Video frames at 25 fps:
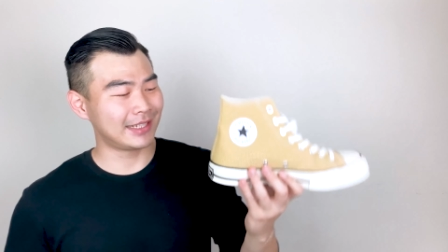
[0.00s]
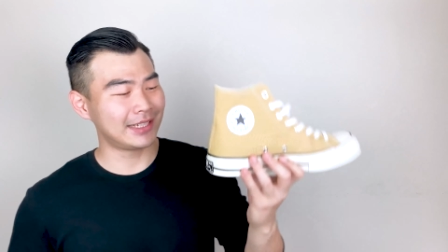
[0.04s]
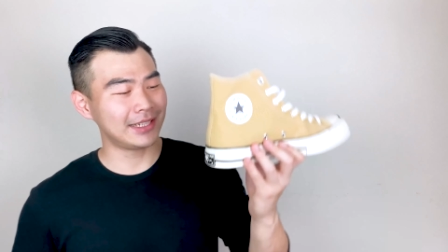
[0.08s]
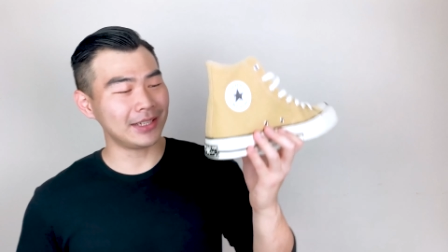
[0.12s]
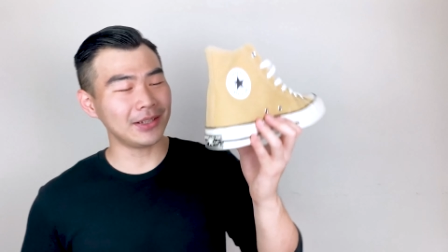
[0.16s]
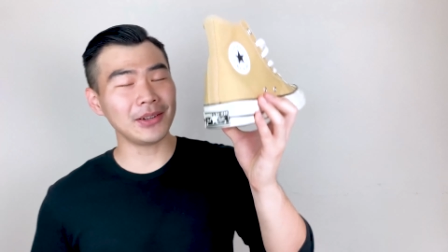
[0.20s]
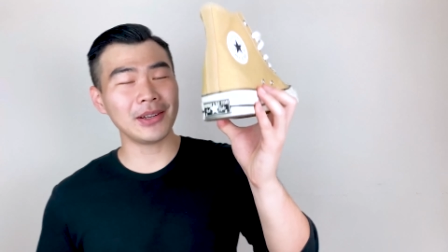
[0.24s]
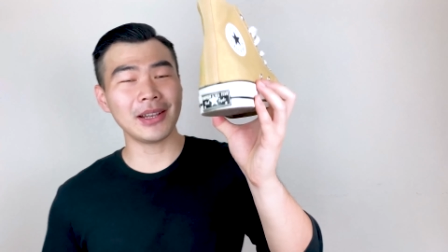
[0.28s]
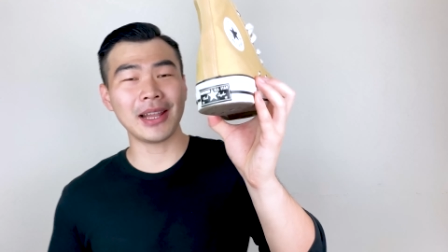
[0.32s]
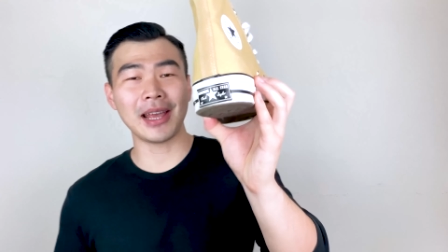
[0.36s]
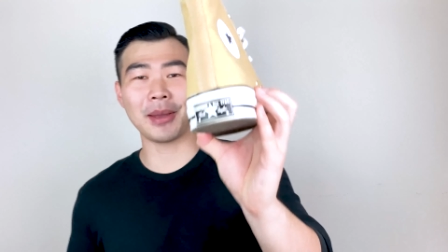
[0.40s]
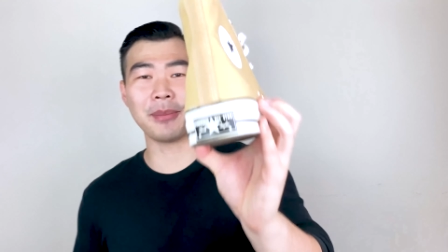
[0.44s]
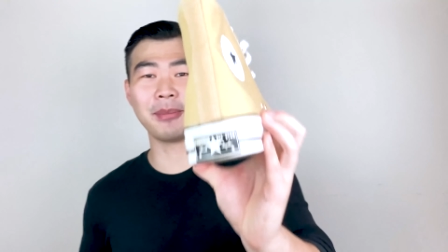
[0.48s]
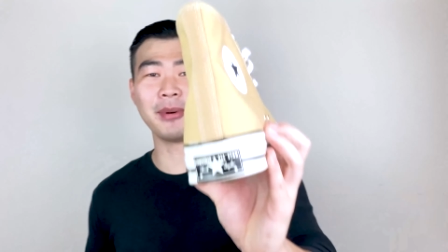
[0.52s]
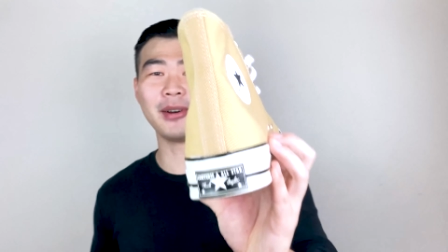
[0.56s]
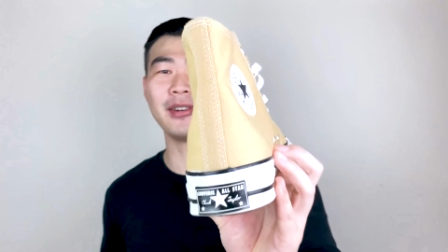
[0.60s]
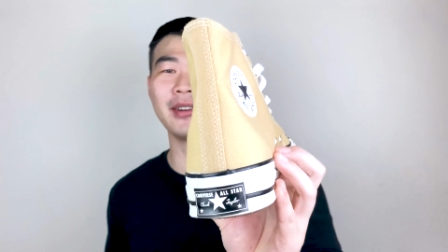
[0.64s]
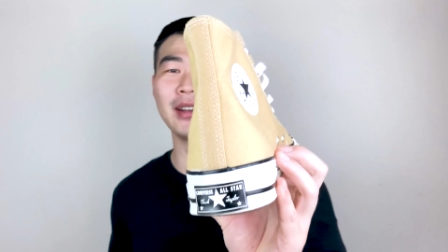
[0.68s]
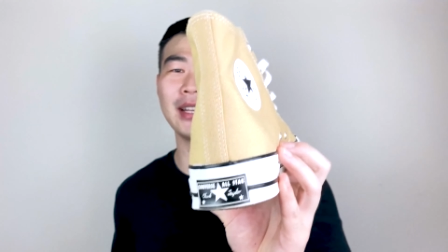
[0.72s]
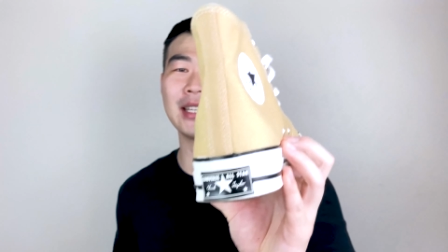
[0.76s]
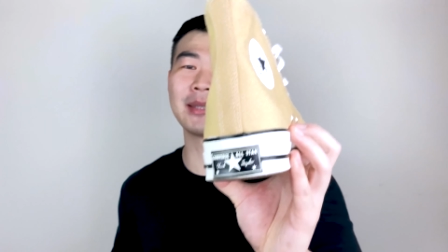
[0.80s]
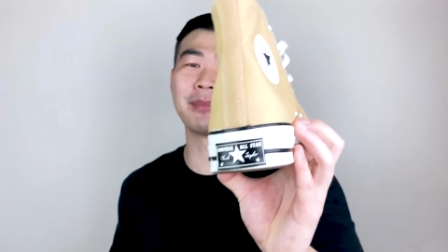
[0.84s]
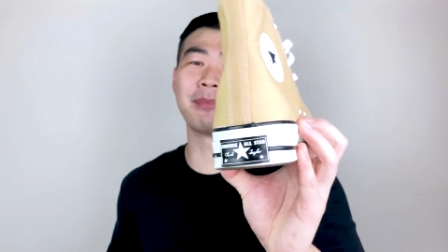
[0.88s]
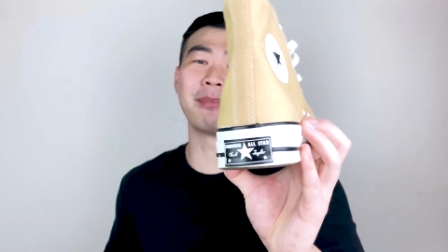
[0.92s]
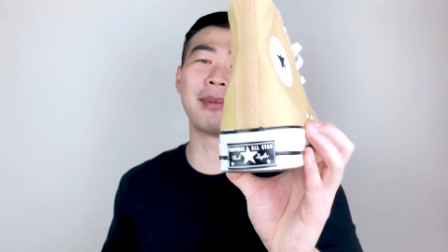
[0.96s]
heel
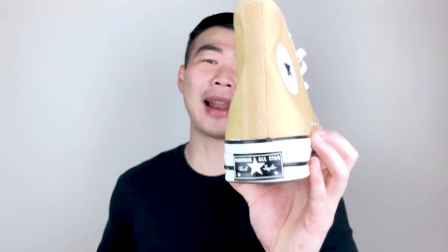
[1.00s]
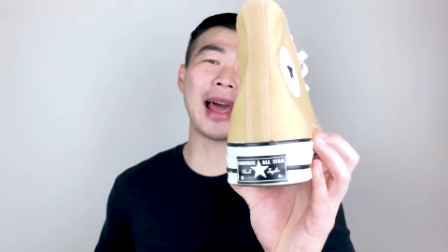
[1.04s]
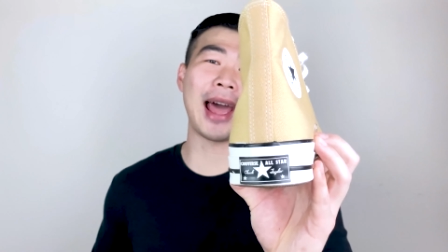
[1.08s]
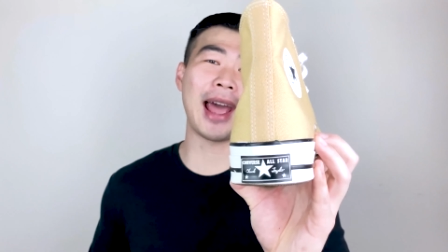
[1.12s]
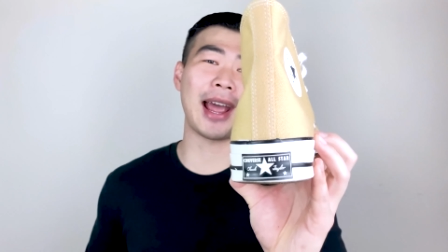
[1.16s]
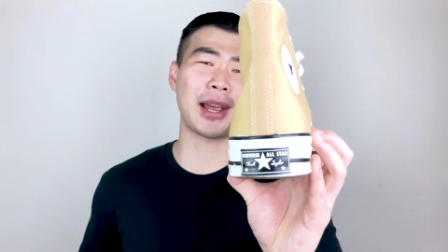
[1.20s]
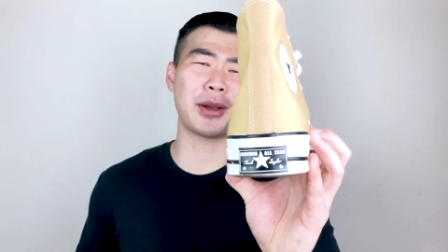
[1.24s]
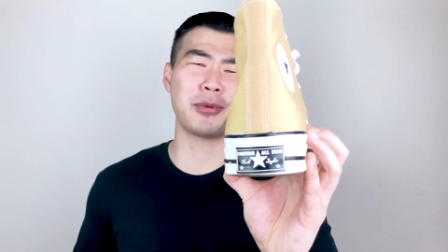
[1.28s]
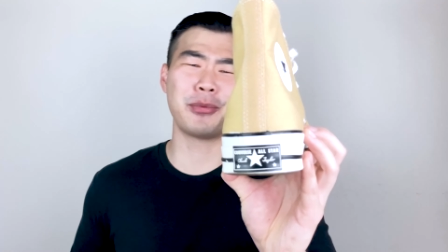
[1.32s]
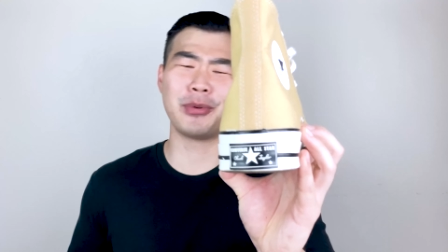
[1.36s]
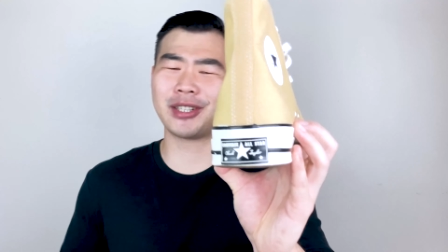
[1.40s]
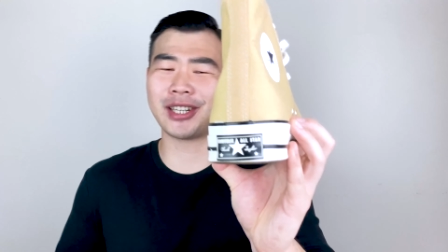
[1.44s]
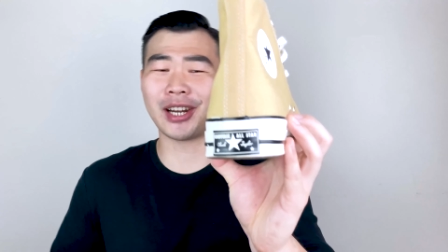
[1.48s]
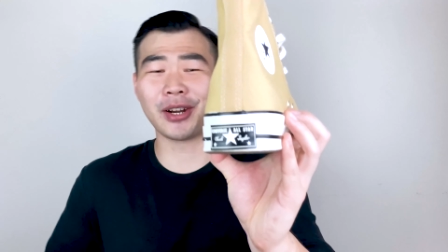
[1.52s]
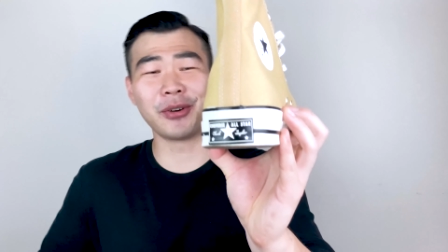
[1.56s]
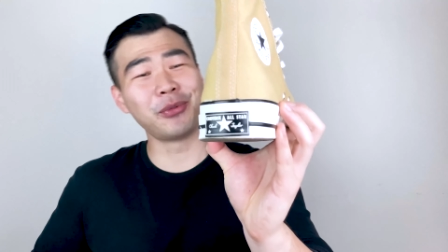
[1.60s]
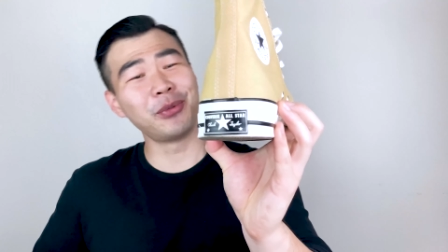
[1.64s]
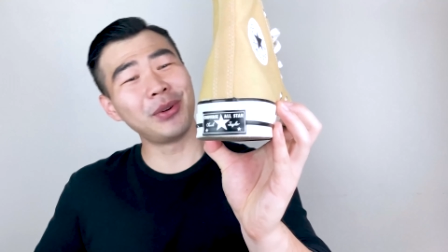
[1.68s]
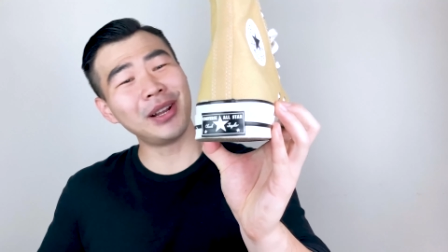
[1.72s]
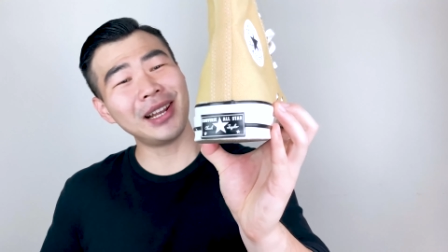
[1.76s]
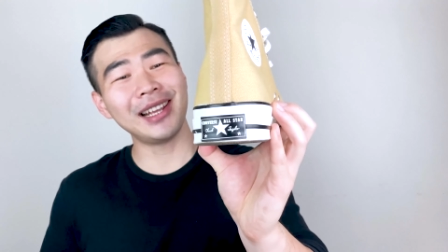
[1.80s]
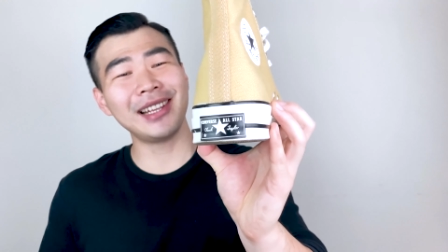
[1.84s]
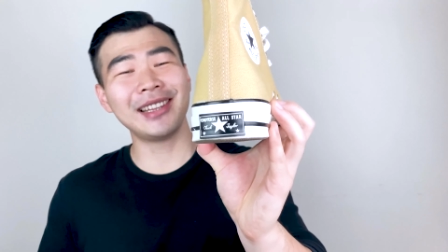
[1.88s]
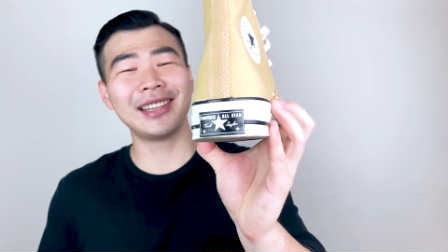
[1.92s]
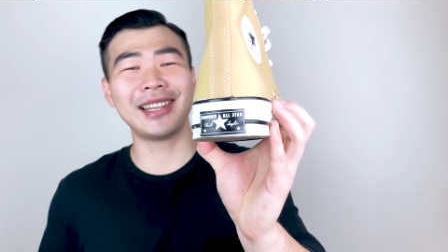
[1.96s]
label is black, which I
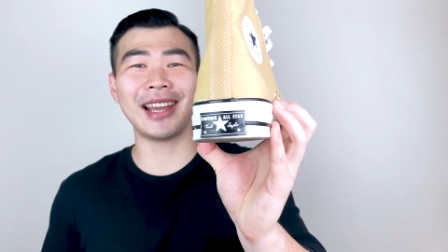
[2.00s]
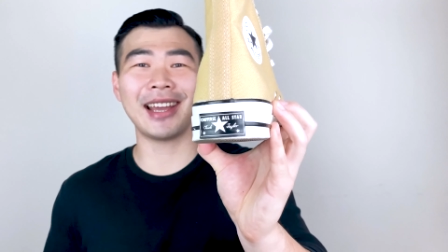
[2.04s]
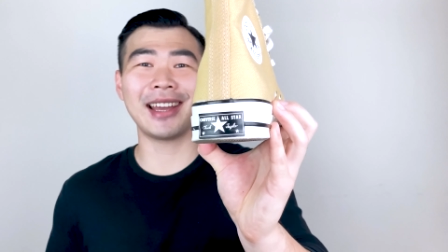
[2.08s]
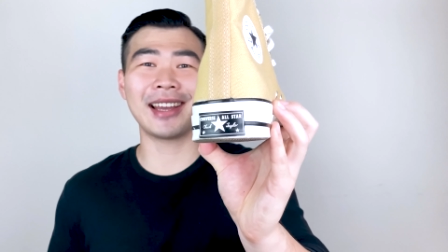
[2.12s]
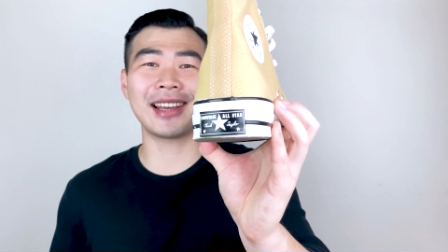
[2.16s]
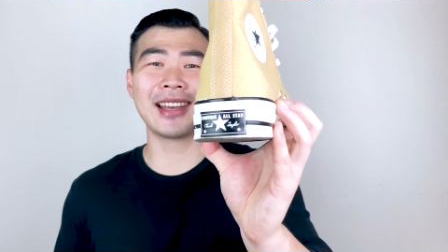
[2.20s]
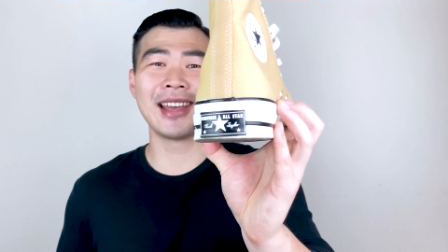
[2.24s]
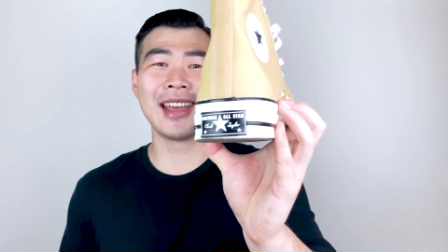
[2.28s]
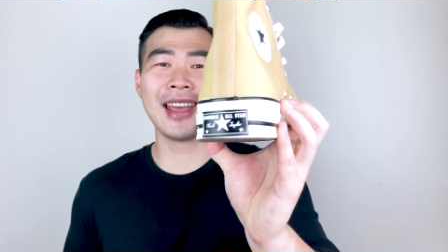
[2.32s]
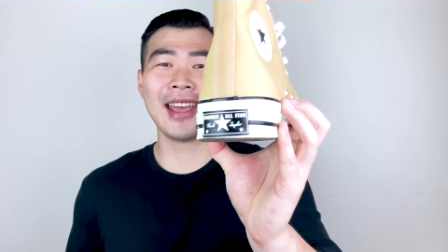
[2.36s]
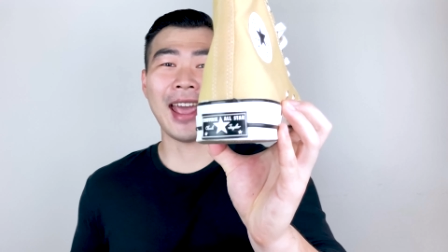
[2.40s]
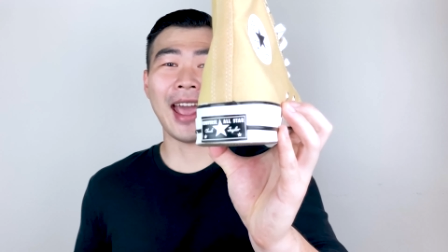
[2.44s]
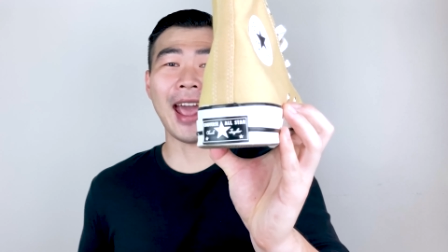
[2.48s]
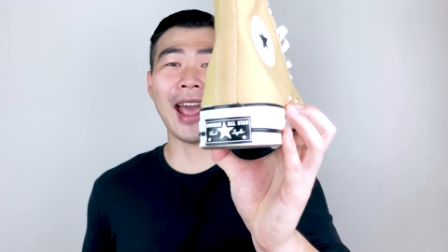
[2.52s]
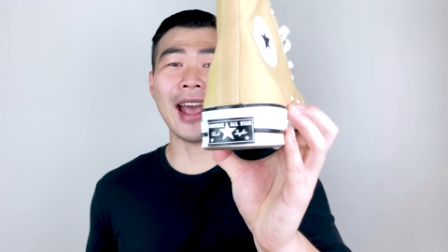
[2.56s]
really dig,